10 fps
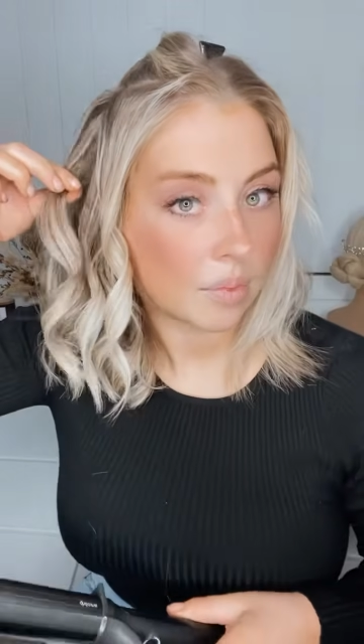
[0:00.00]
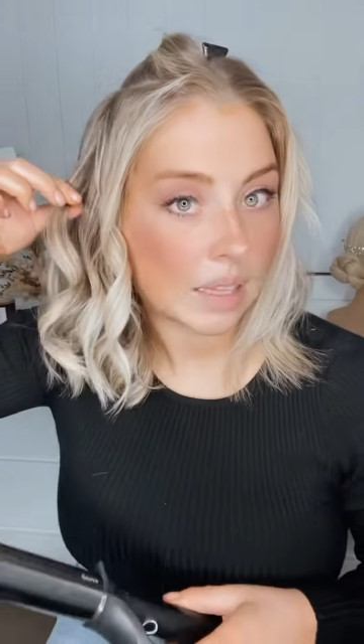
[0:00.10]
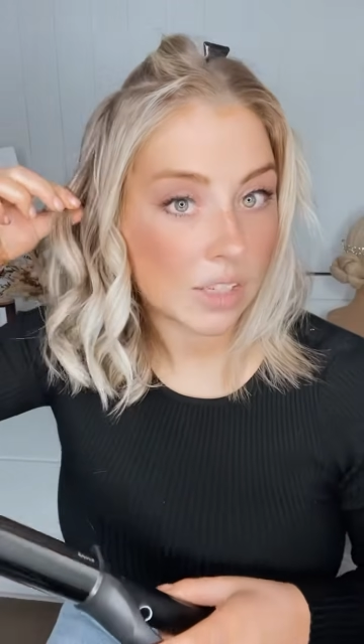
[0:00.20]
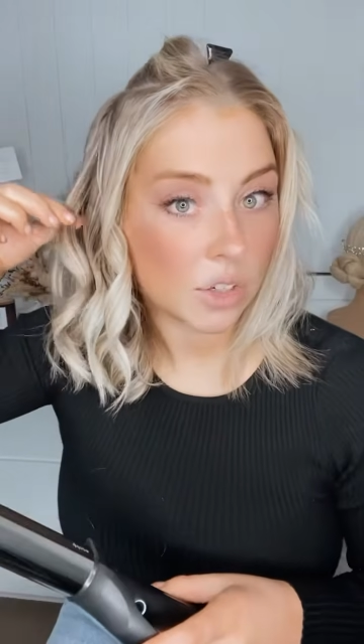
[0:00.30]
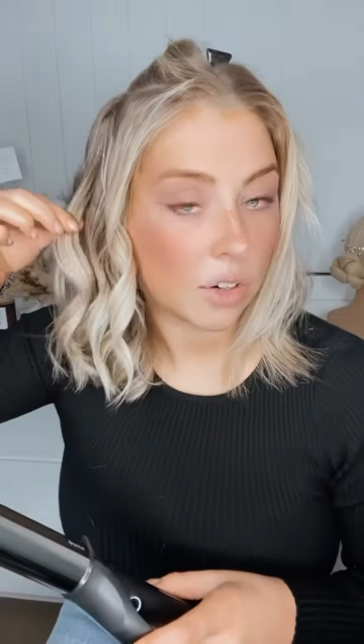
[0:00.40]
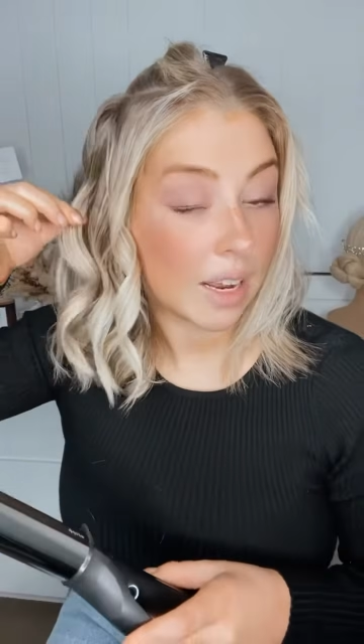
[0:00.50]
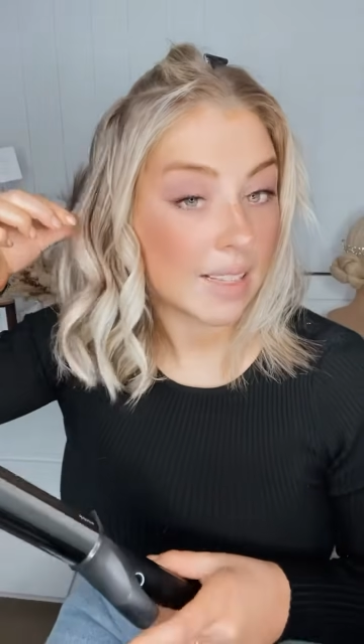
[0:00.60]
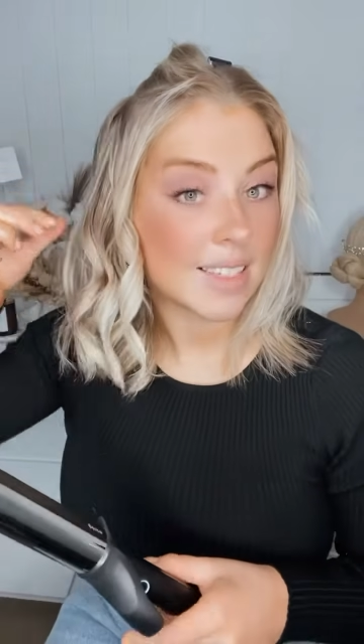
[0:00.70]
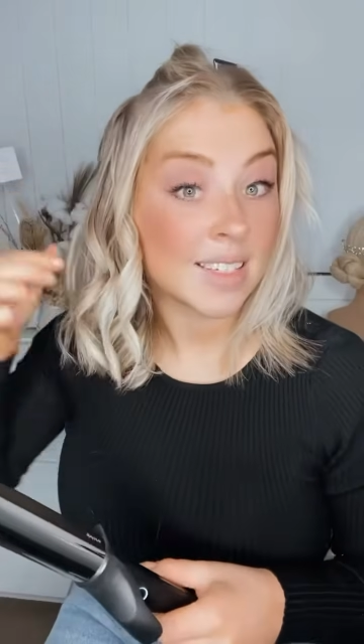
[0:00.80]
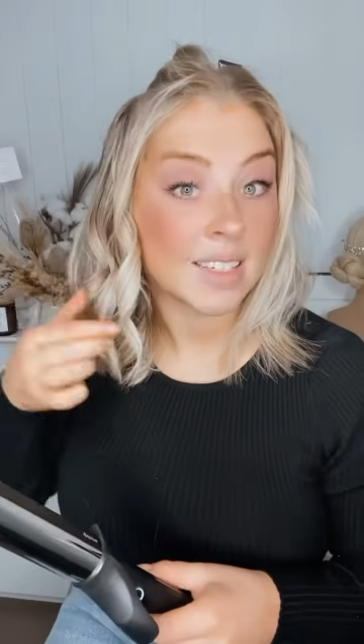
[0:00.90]
This
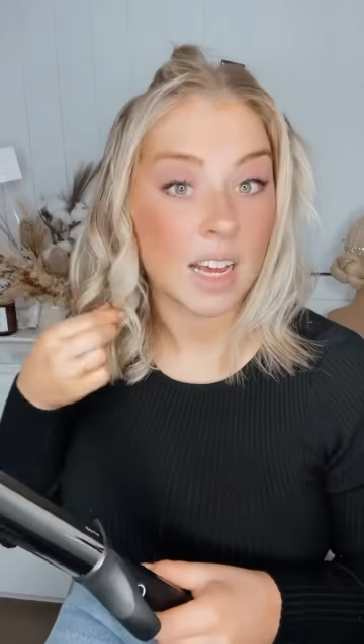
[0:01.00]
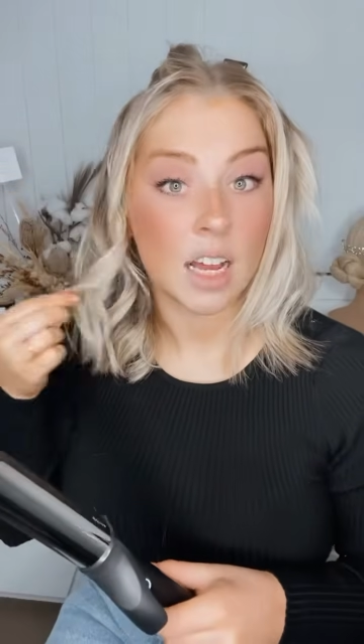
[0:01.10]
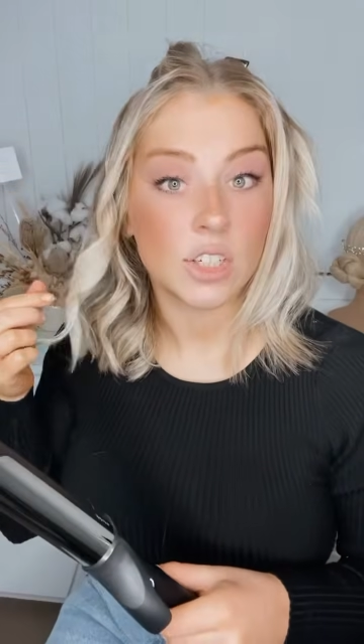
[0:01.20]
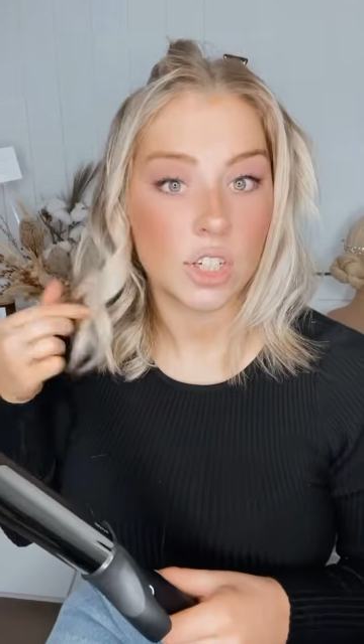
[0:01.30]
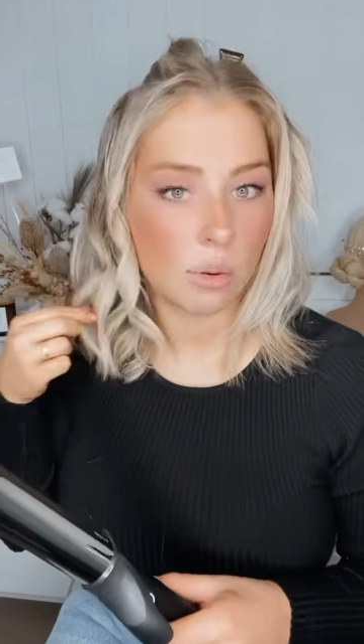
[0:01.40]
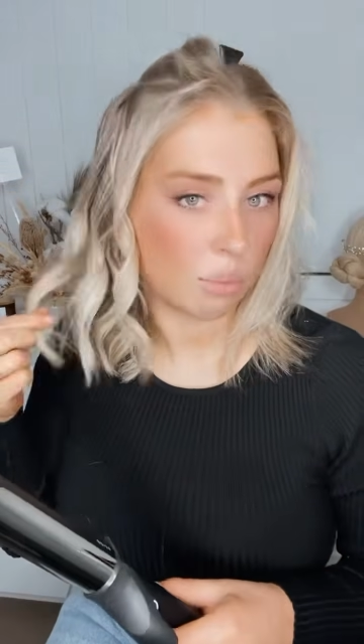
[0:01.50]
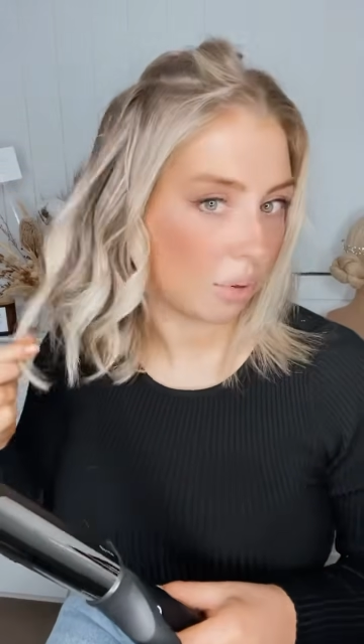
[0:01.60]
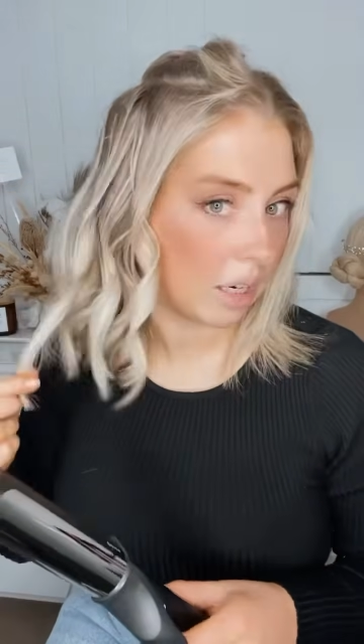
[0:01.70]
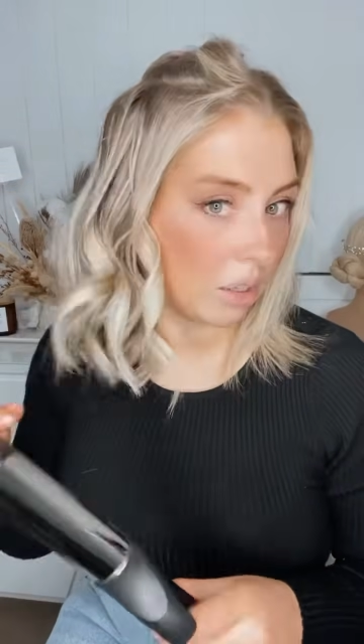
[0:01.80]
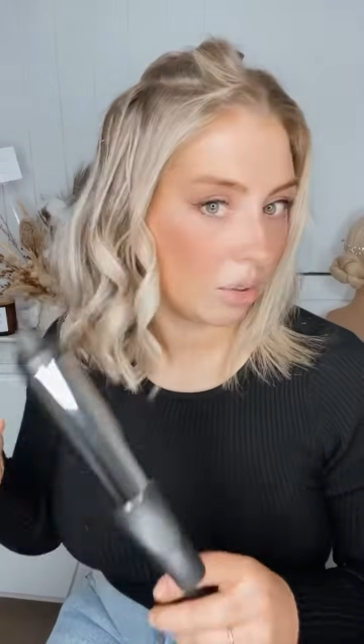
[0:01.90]
creates such a
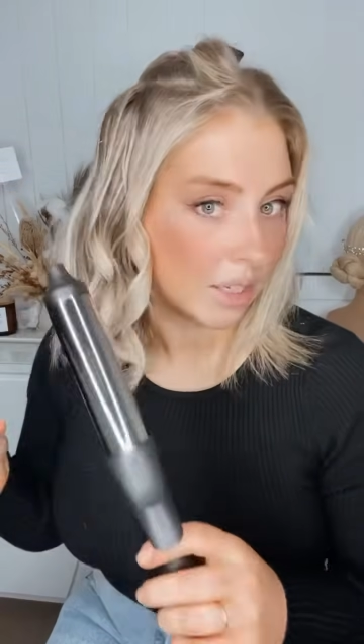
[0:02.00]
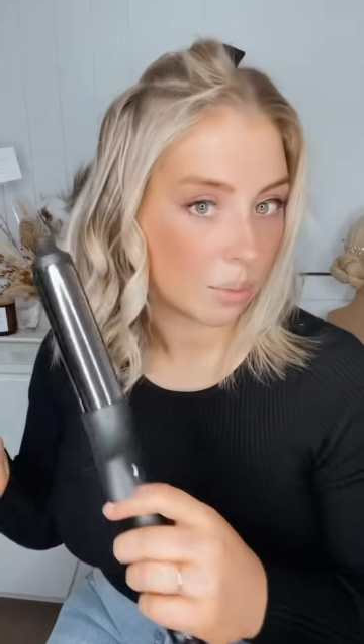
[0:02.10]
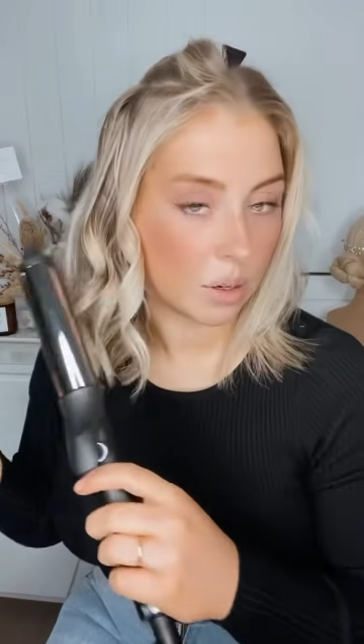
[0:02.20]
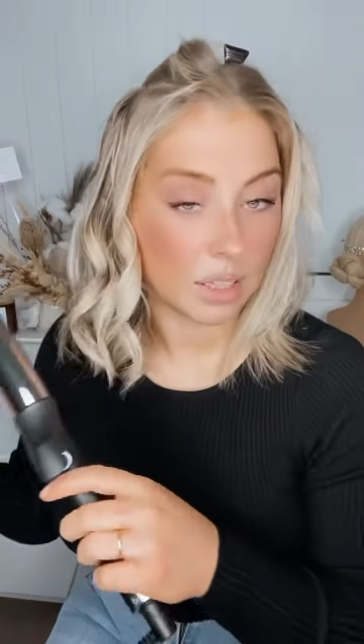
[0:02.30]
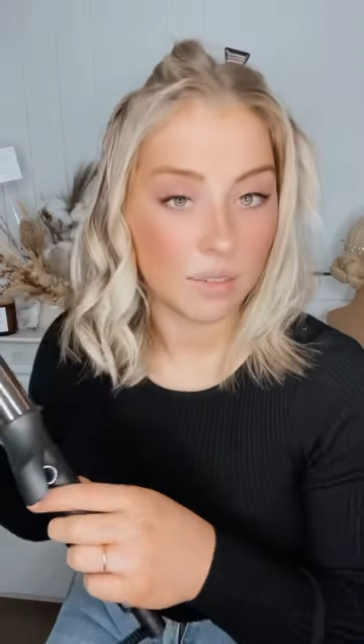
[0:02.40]
pretty look as well.